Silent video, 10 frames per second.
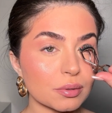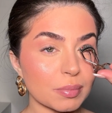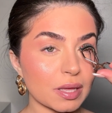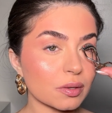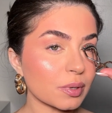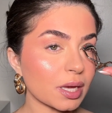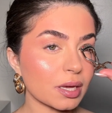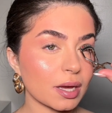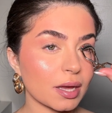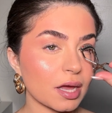By the
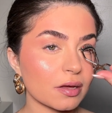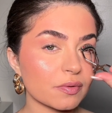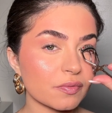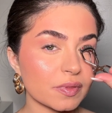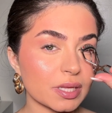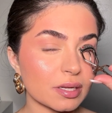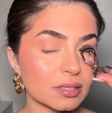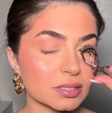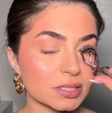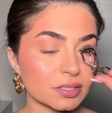way, I have
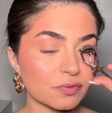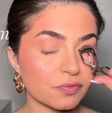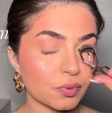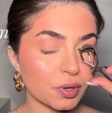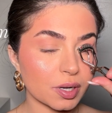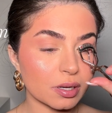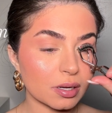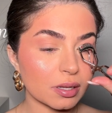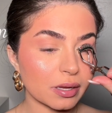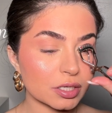the Sephora
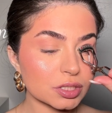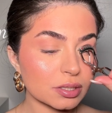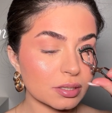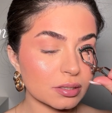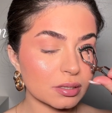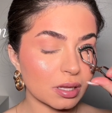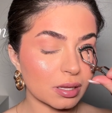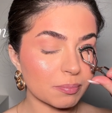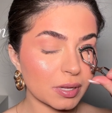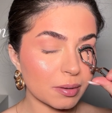collection
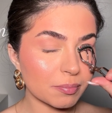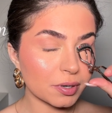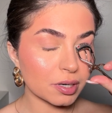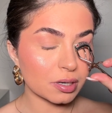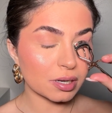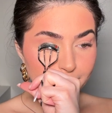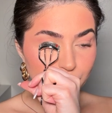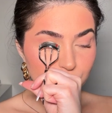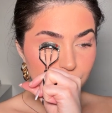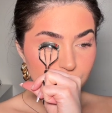lip plumper,
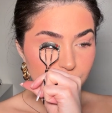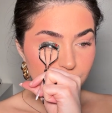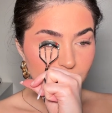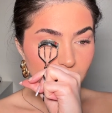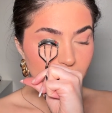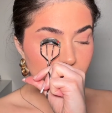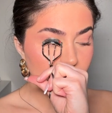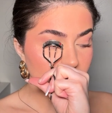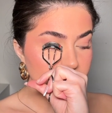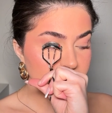and your
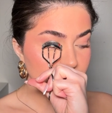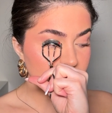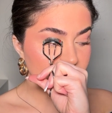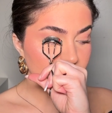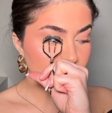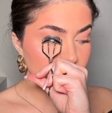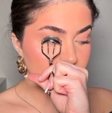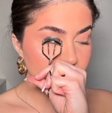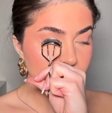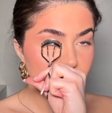lips just
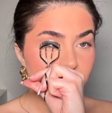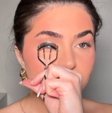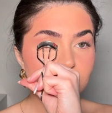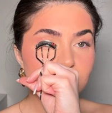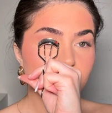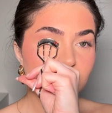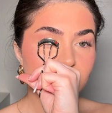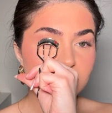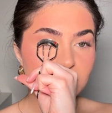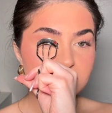feel
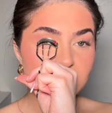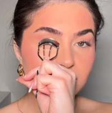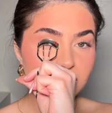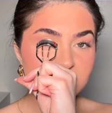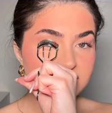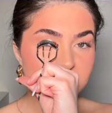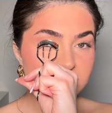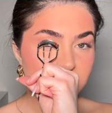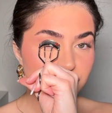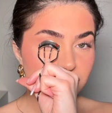like that tingling
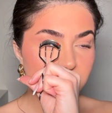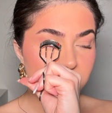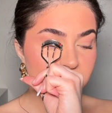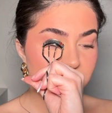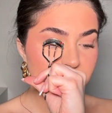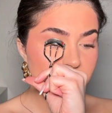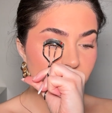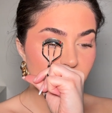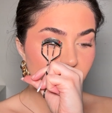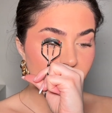sensation. It doesn't just
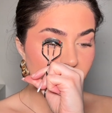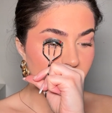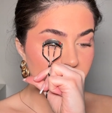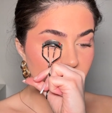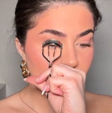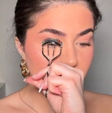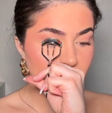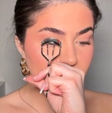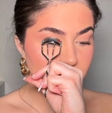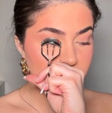go away after a while,
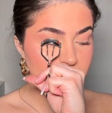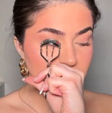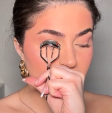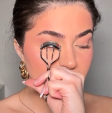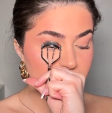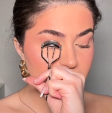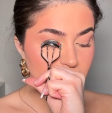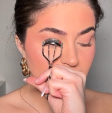like it stays.